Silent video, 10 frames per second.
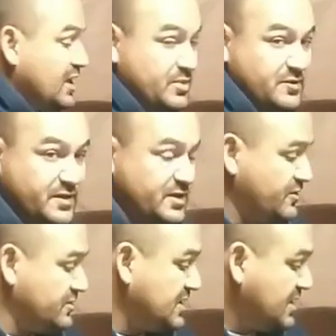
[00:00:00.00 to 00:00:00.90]
couple of
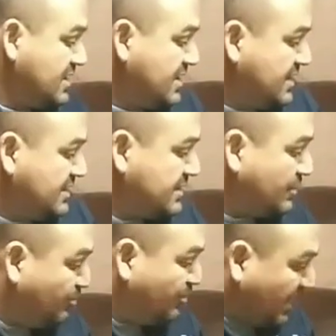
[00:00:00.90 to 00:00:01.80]
videos,
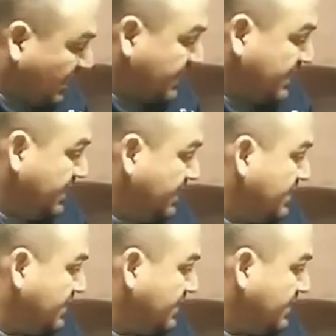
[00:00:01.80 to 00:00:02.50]
to buy